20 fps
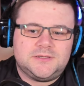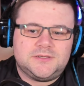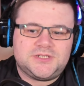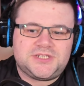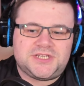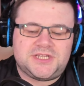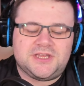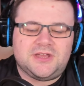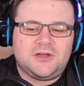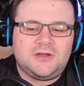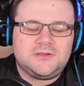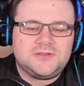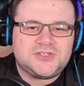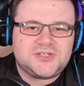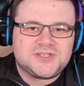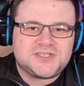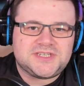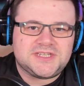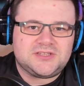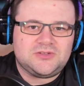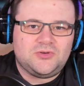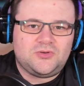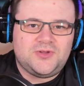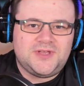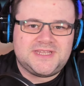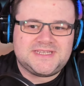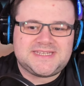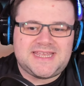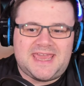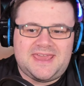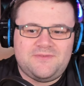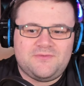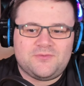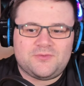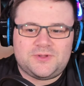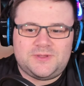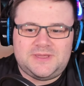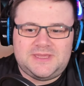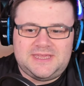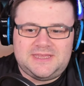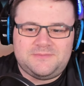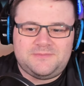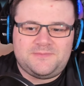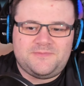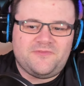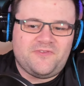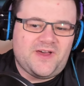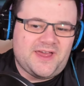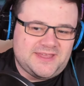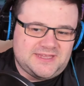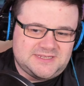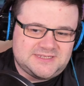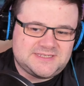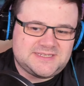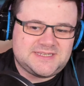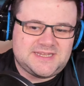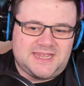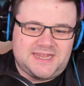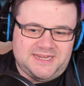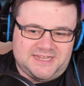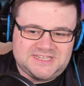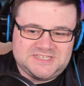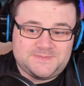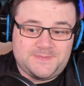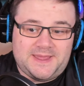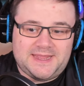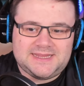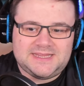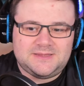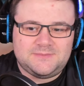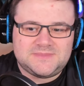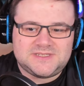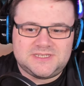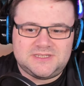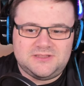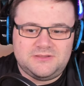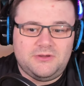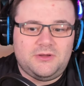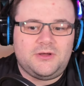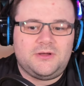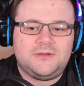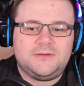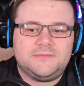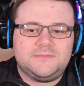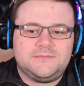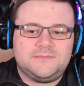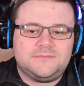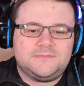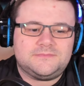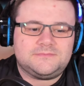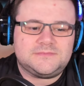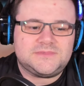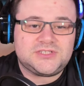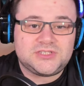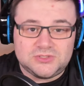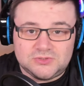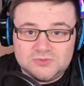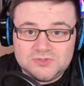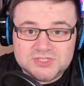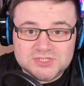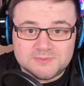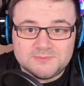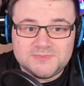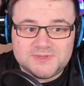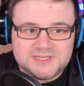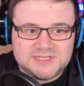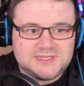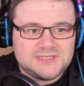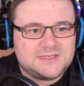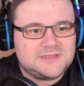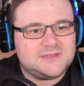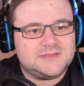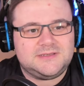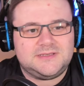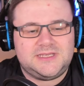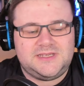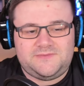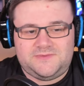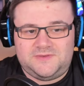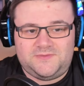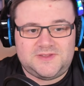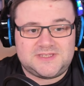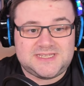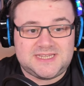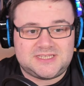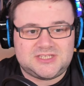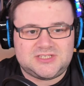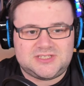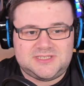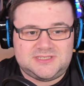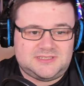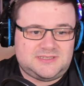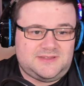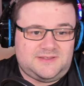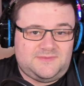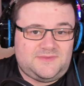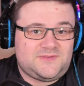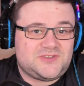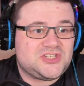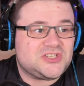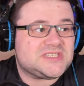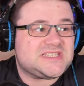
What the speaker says: She can't just ignore his every advice and expect him to not do something, even if it's just